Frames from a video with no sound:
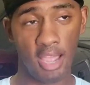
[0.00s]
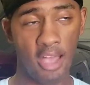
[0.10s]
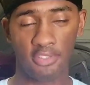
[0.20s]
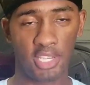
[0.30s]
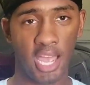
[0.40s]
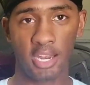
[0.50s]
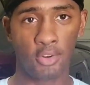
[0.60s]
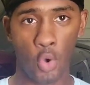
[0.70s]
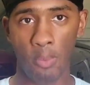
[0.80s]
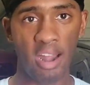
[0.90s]
Obviously, I didn't
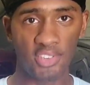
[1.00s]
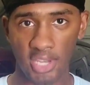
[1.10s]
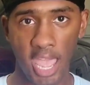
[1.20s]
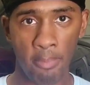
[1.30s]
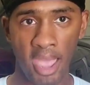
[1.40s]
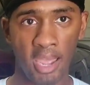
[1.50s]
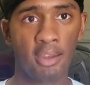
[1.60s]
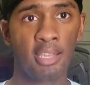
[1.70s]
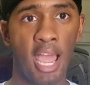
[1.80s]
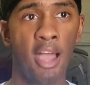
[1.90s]
know about a Scat Pack at
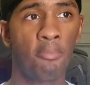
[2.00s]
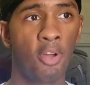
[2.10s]
the time.